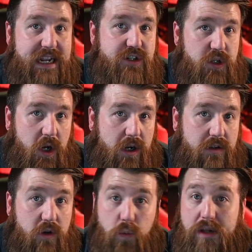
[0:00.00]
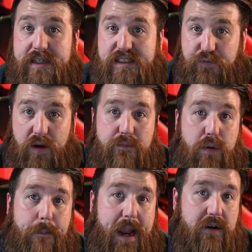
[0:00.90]
and talk while his friend
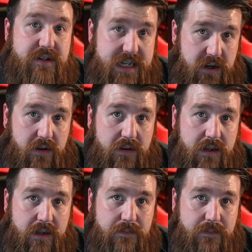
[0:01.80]
prepared dinner.